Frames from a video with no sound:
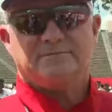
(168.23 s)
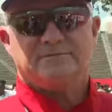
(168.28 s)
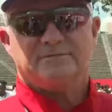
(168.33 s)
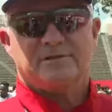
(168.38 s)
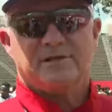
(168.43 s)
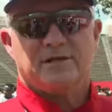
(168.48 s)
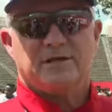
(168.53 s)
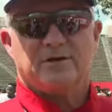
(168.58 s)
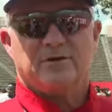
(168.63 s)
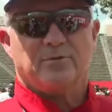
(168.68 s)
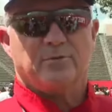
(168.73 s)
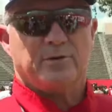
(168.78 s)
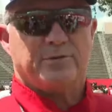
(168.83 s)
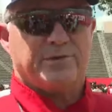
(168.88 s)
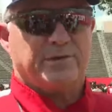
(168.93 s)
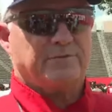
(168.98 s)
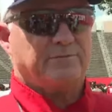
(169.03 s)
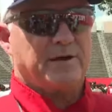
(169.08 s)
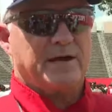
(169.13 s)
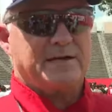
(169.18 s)
You know, with
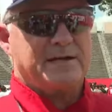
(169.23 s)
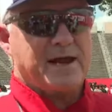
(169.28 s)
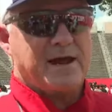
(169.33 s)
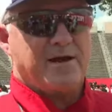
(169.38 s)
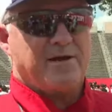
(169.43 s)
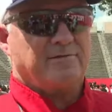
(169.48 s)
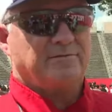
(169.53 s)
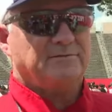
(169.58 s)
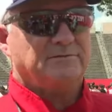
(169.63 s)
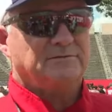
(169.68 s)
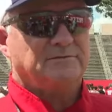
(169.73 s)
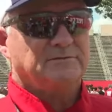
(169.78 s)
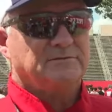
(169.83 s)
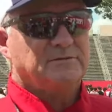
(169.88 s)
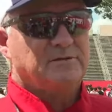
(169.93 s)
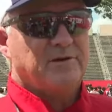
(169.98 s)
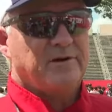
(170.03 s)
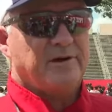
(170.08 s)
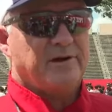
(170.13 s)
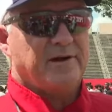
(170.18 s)
it right now,
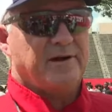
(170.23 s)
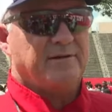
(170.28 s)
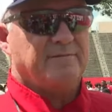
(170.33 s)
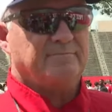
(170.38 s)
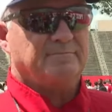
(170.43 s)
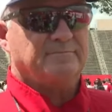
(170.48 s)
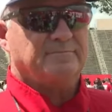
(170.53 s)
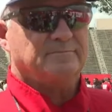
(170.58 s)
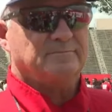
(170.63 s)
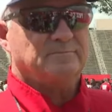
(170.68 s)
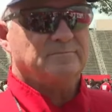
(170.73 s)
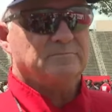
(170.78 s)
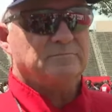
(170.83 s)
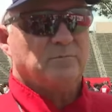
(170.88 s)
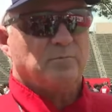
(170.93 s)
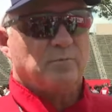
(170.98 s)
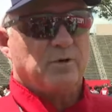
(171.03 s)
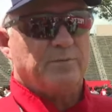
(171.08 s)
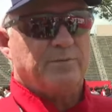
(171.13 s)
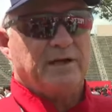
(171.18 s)

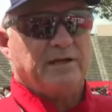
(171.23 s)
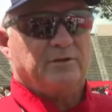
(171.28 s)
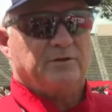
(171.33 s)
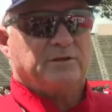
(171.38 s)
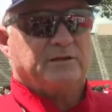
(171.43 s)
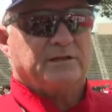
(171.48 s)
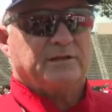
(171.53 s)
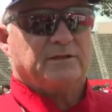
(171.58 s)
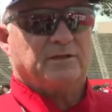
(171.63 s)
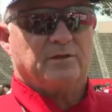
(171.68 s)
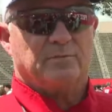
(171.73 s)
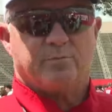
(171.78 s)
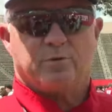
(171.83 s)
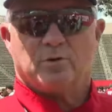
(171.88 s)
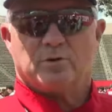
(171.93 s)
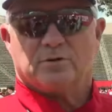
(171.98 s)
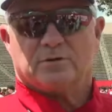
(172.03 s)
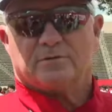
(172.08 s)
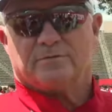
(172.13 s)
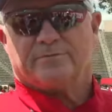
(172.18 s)
we may look into the
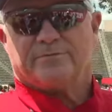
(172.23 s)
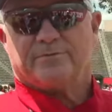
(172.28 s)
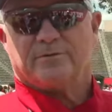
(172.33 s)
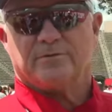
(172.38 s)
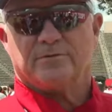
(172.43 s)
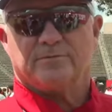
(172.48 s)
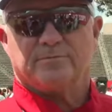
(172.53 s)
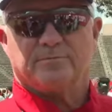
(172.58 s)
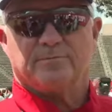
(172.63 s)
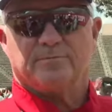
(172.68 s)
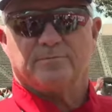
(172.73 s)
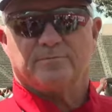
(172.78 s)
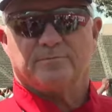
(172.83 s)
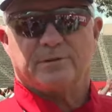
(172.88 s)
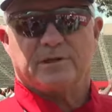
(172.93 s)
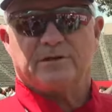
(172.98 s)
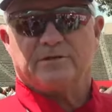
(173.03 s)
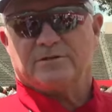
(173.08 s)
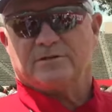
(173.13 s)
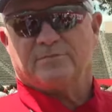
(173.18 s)
portal for
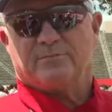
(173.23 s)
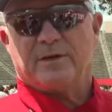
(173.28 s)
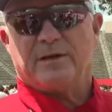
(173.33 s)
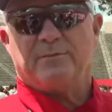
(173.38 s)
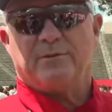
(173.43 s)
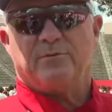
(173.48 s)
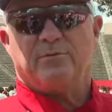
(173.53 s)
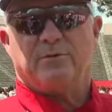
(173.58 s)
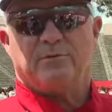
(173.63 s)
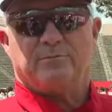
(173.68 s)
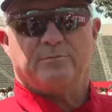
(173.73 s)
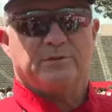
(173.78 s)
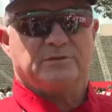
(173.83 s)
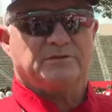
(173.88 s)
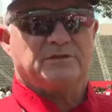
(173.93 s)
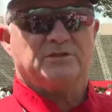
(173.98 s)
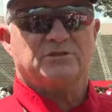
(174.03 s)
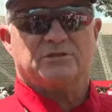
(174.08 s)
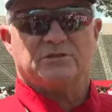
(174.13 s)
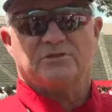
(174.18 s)
players that maybe
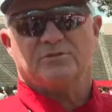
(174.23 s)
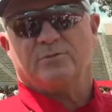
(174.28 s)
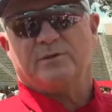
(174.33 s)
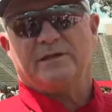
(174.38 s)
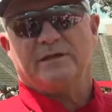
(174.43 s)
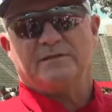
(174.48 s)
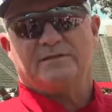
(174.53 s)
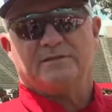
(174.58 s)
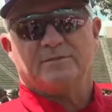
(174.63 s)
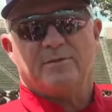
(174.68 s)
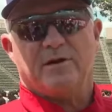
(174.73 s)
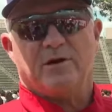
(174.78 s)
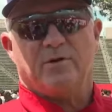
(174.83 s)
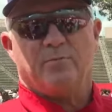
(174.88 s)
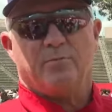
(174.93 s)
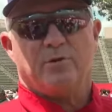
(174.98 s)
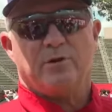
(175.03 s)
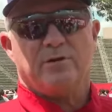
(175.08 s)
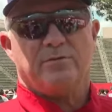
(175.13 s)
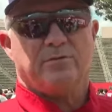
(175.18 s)
positions we need some
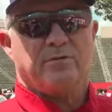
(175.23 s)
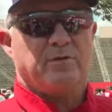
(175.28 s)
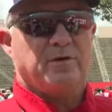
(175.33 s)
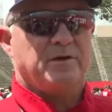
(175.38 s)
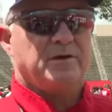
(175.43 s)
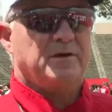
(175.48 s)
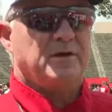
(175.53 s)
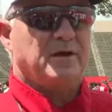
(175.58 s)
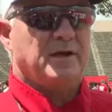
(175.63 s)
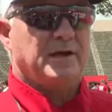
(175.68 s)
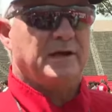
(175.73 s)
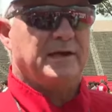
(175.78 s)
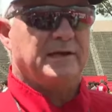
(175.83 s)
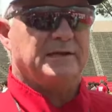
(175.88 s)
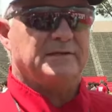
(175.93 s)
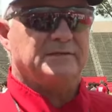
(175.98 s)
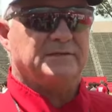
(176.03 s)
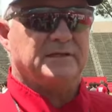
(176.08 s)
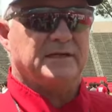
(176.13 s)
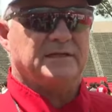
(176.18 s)
help with,
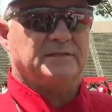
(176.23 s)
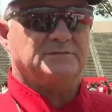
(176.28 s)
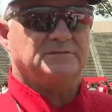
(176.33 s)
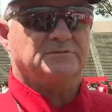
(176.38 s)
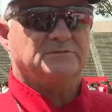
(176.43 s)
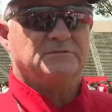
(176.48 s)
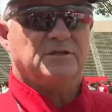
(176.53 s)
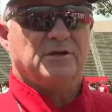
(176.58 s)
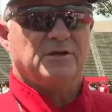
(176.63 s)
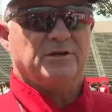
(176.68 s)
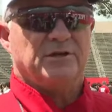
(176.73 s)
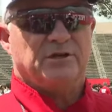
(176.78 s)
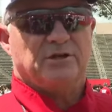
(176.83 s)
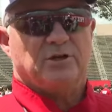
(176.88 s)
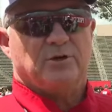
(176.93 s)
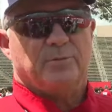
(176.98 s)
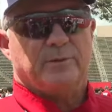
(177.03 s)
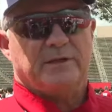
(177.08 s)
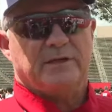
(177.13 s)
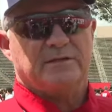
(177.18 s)
and you
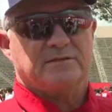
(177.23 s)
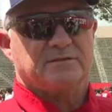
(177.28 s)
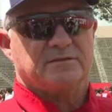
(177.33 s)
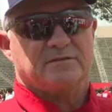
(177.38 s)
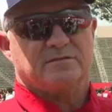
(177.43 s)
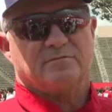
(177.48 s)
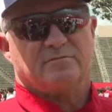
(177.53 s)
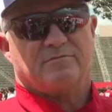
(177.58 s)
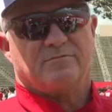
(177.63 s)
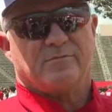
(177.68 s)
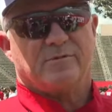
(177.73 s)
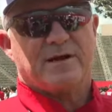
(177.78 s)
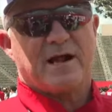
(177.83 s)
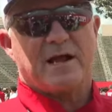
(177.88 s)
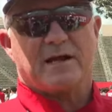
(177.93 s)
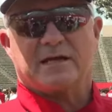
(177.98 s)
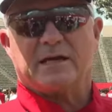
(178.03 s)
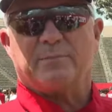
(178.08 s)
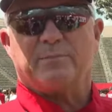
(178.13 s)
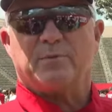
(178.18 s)
know, but it's we've
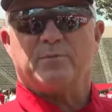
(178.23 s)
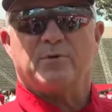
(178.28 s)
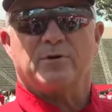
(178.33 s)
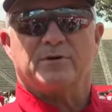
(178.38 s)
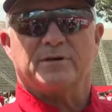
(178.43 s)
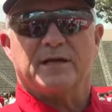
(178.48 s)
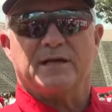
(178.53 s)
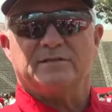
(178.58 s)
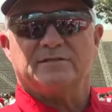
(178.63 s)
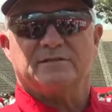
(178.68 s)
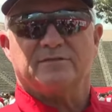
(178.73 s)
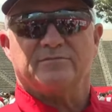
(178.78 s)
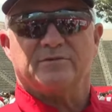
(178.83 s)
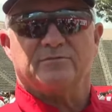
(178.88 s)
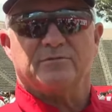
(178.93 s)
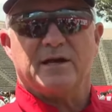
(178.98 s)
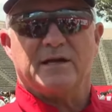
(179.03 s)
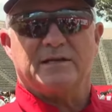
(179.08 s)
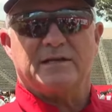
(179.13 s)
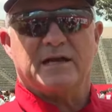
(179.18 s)
got a couple more days of it
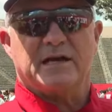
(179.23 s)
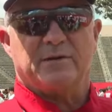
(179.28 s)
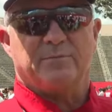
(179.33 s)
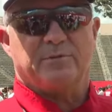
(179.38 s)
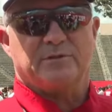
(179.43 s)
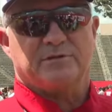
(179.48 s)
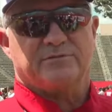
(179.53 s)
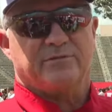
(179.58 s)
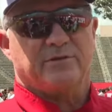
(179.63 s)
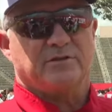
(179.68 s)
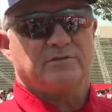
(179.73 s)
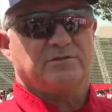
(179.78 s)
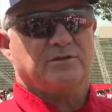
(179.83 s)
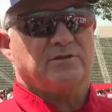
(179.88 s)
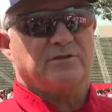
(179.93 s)
right now. But as far as